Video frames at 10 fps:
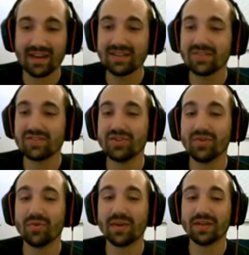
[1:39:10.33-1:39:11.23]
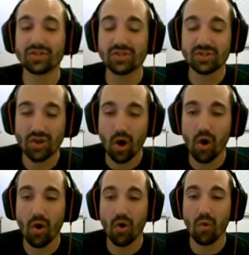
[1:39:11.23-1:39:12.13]
He's doing
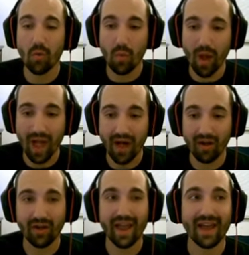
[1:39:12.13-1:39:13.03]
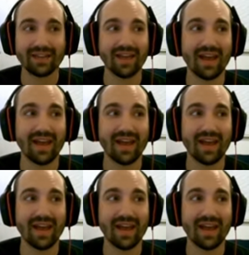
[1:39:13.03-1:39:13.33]
so well, and like